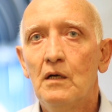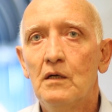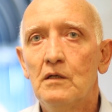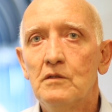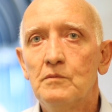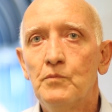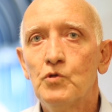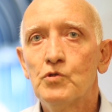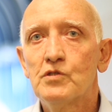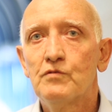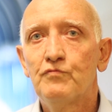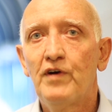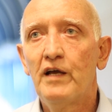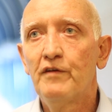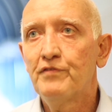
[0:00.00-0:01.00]
almost
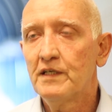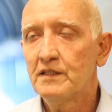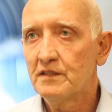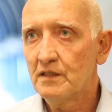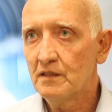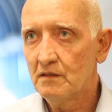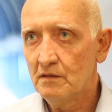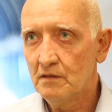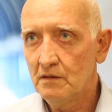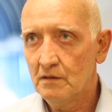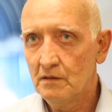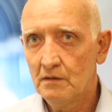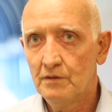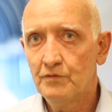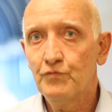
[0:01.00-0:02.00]

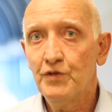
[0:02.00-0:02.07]
500